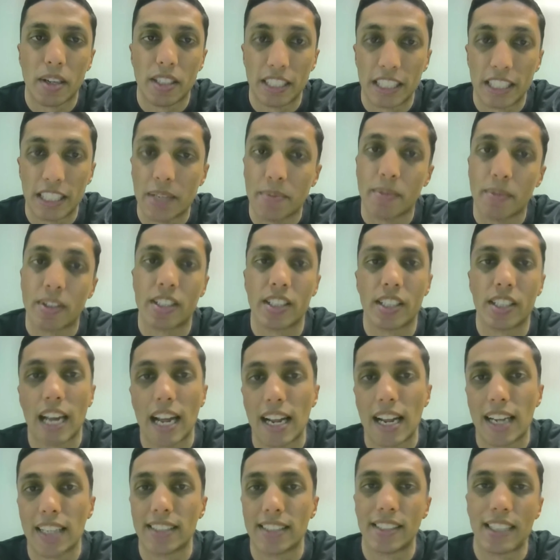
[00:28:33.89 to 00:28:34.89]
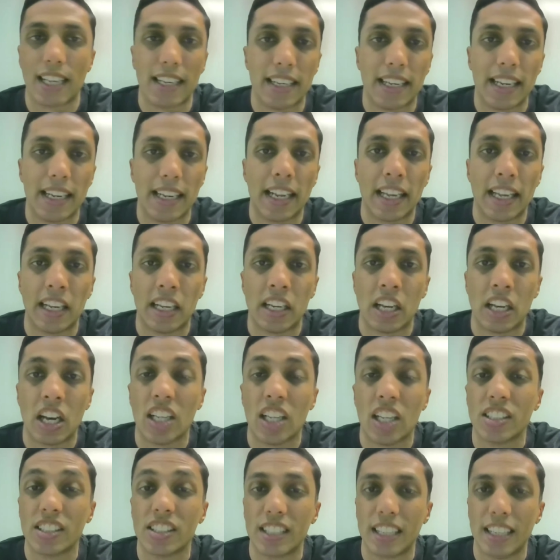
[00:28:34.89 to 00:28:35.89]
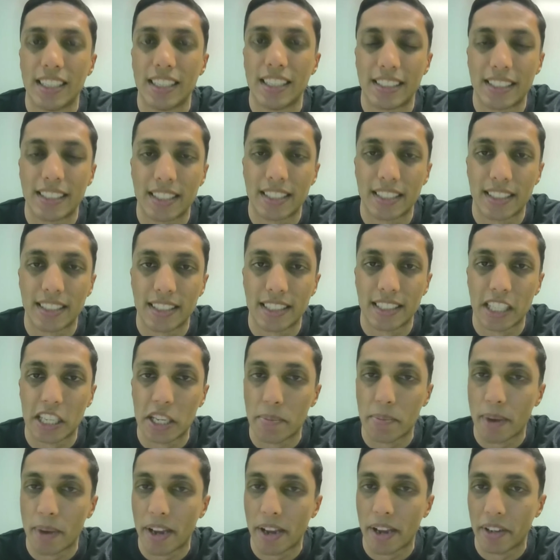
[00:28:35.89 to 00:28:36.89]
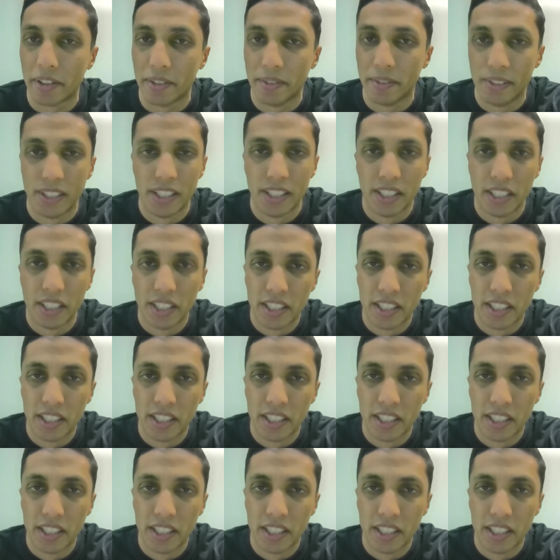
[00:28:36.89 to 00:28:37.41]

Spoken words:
deemed as sending an unsolicited email?